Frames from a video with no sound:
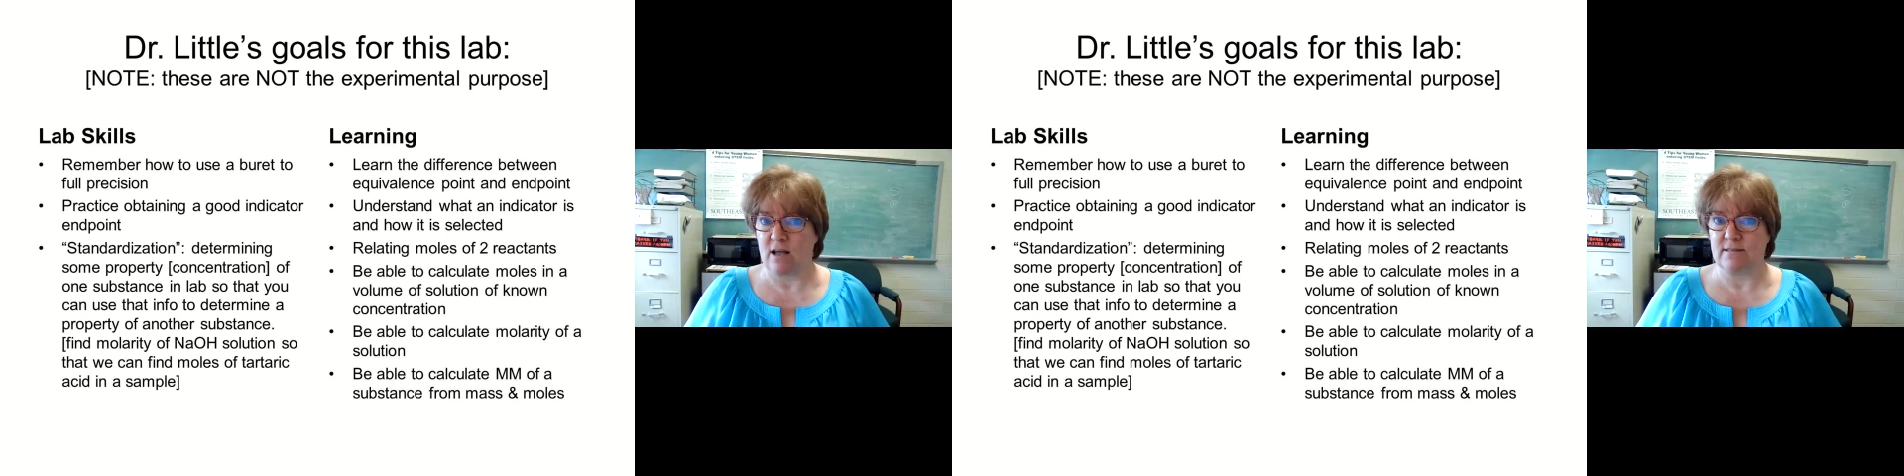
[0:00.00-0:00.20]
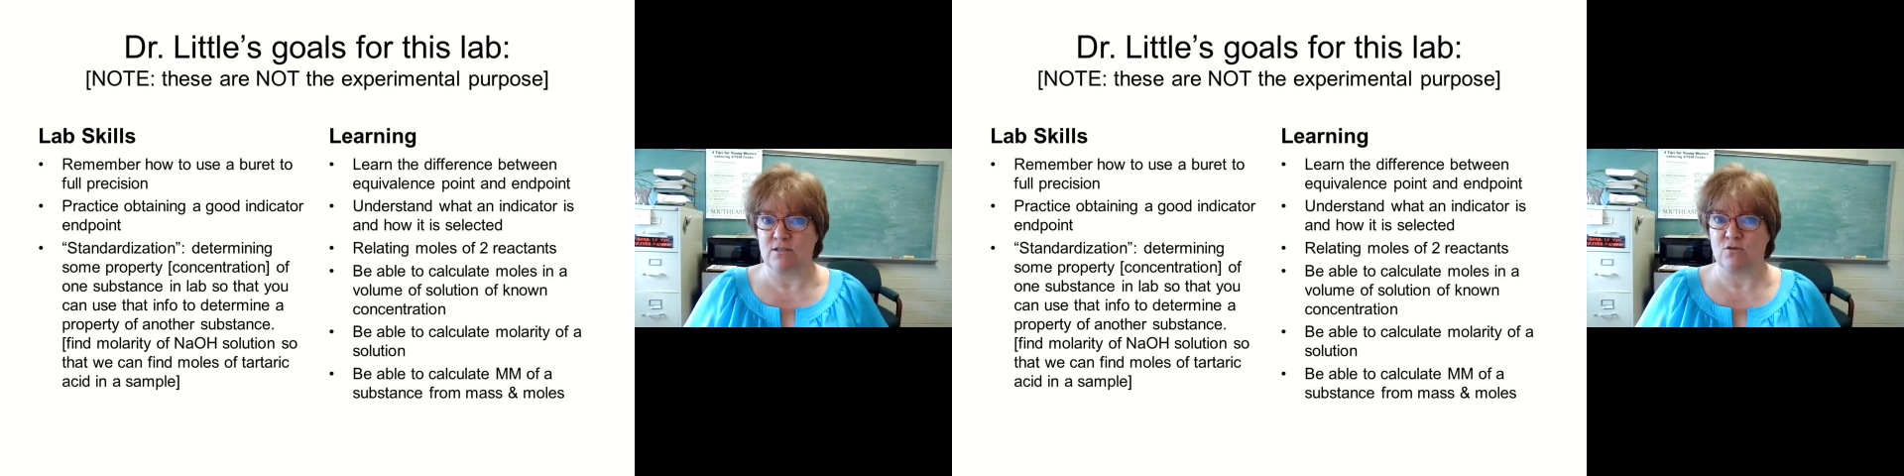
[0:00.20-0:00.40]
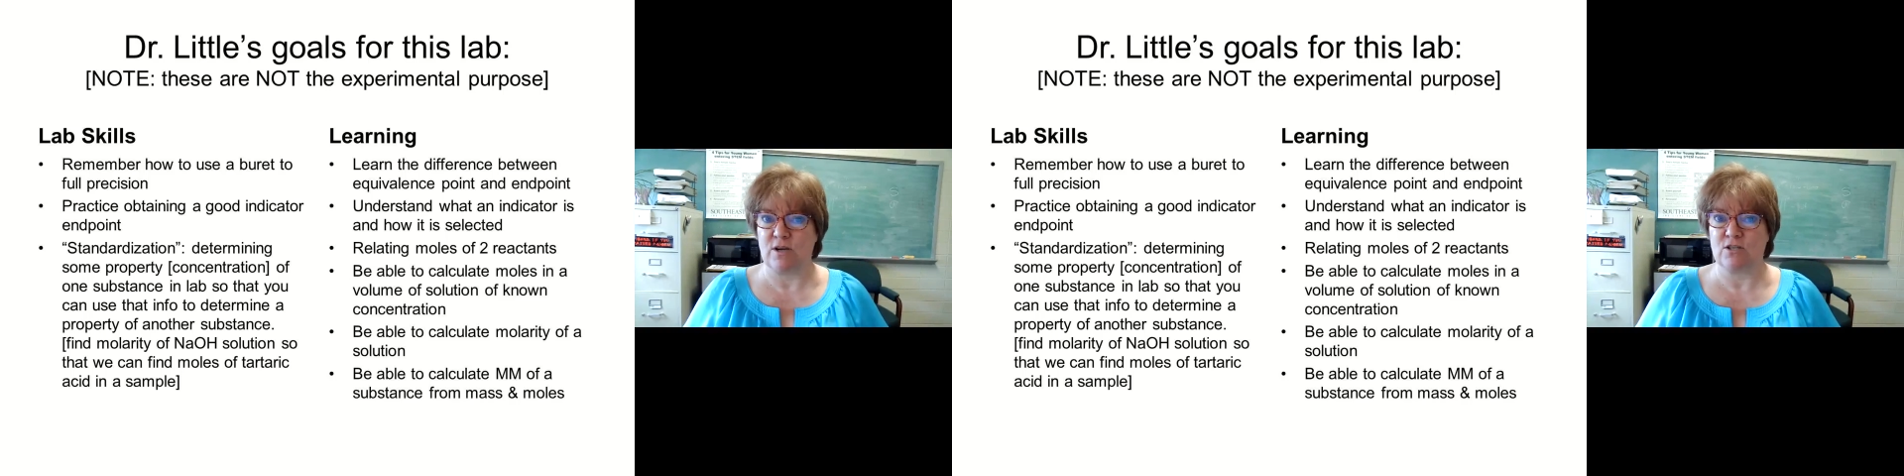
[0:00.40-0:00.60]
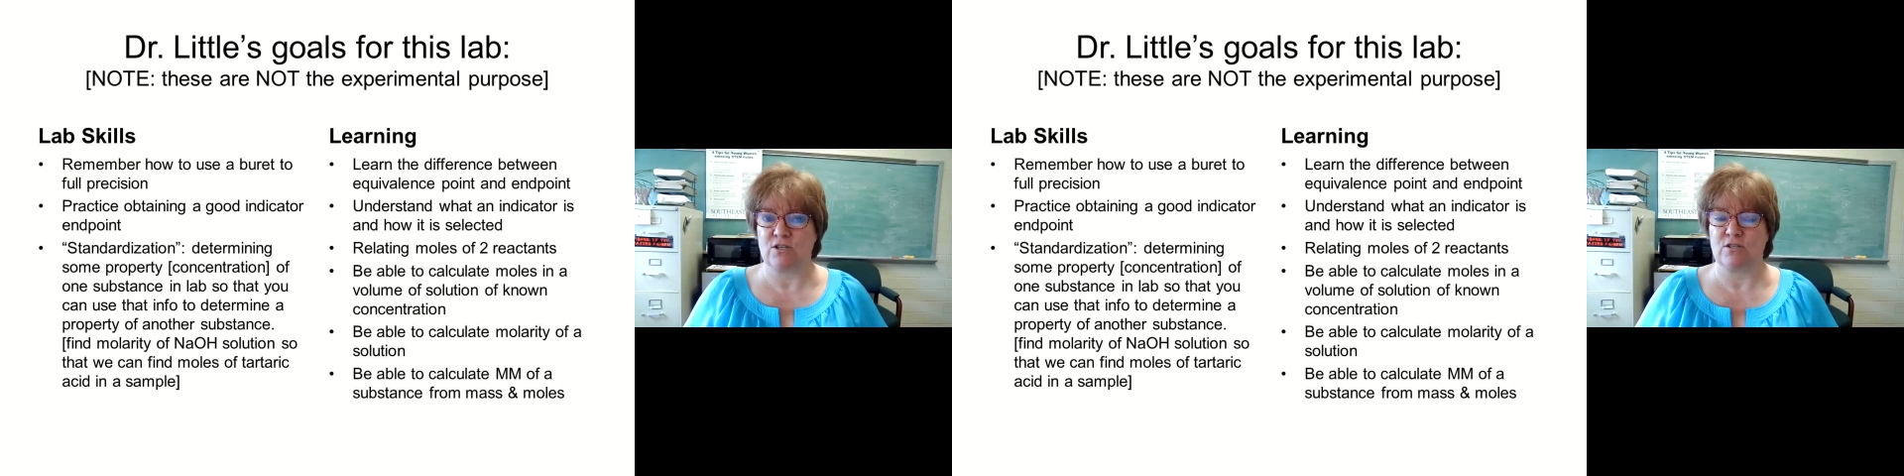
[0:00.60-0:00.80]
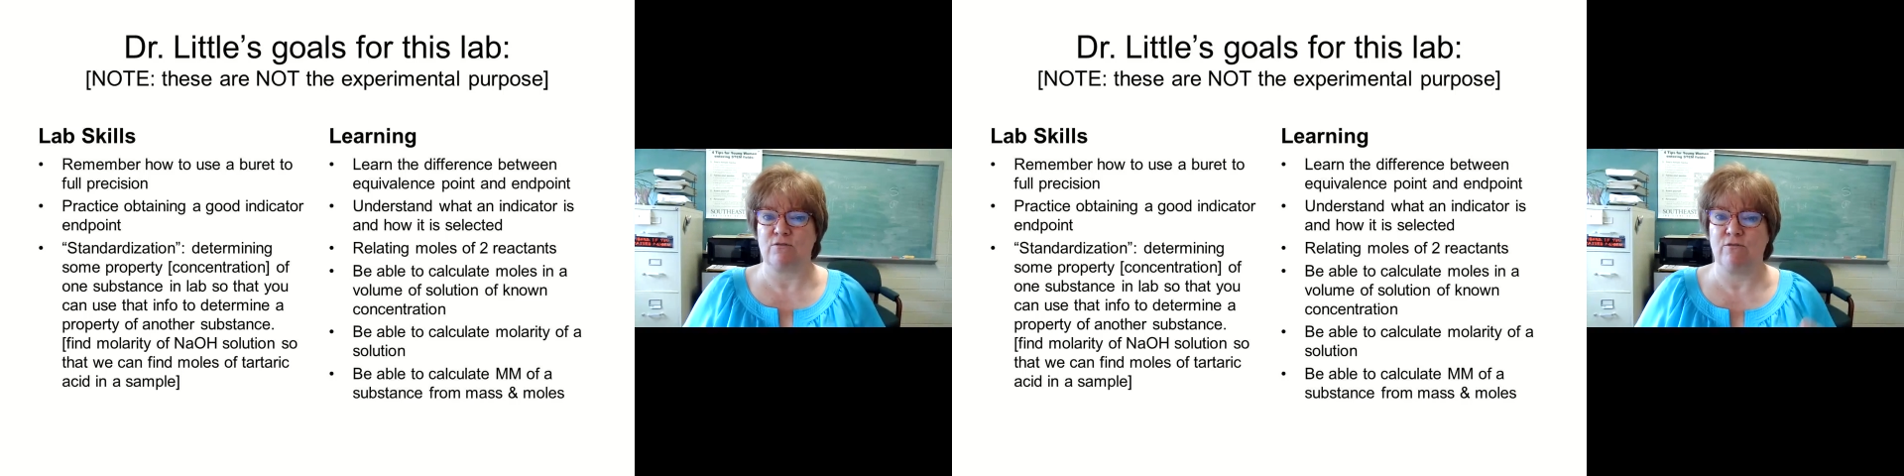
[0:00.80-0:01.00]

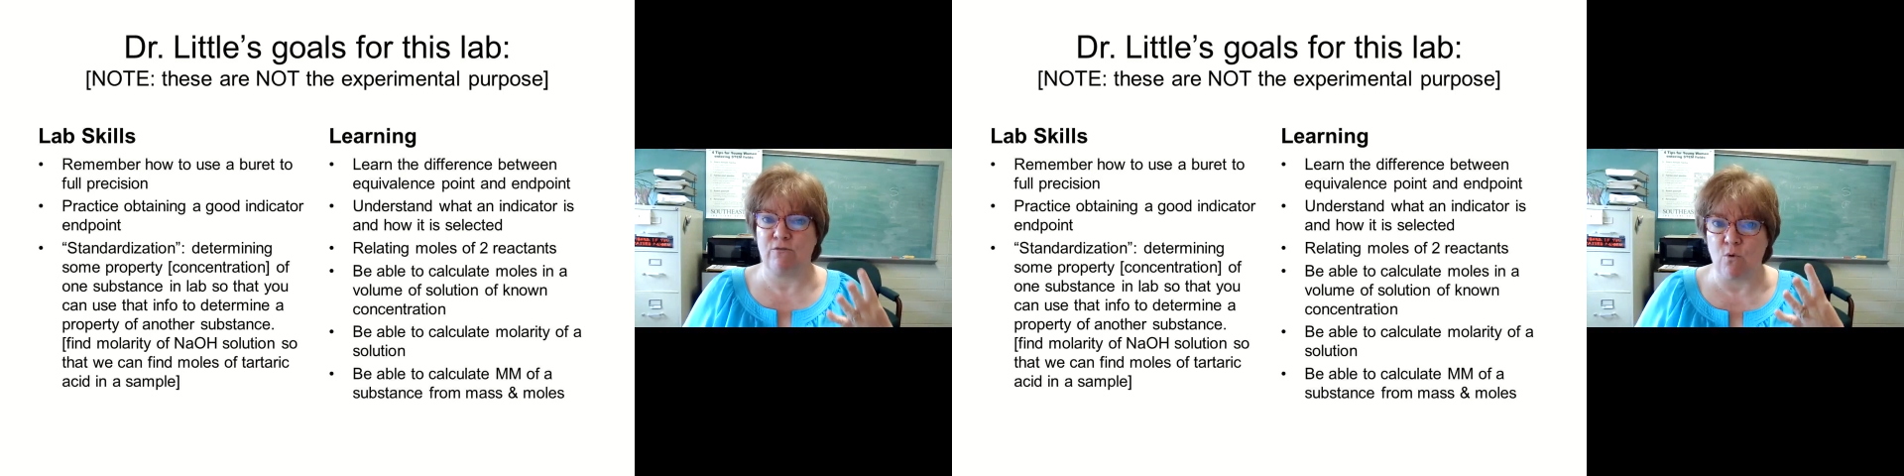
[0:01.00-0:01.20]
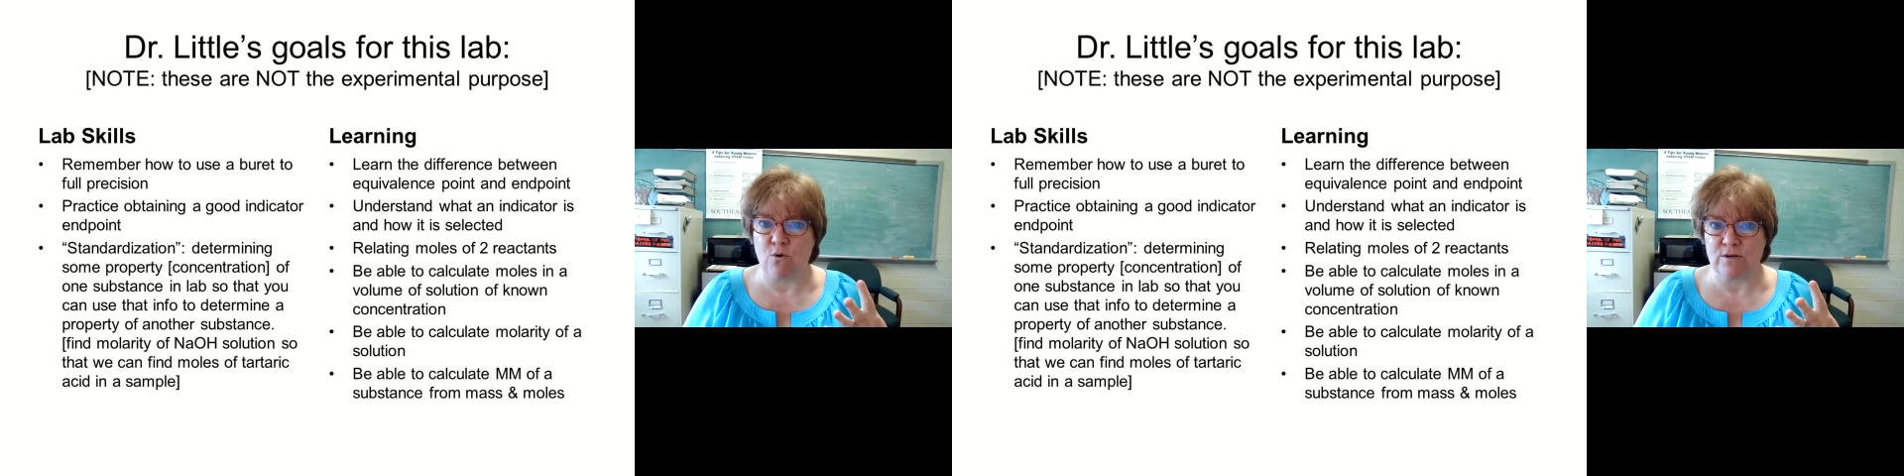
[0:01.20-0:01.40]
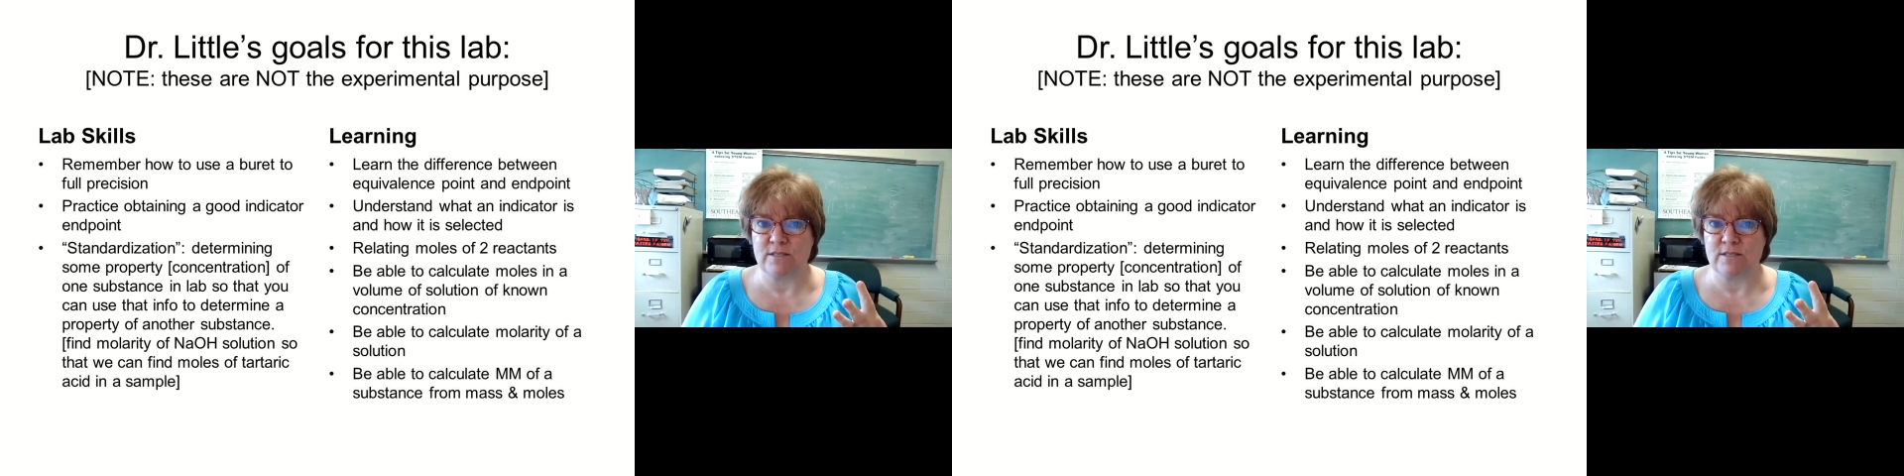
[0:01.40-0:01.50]
concentration to 4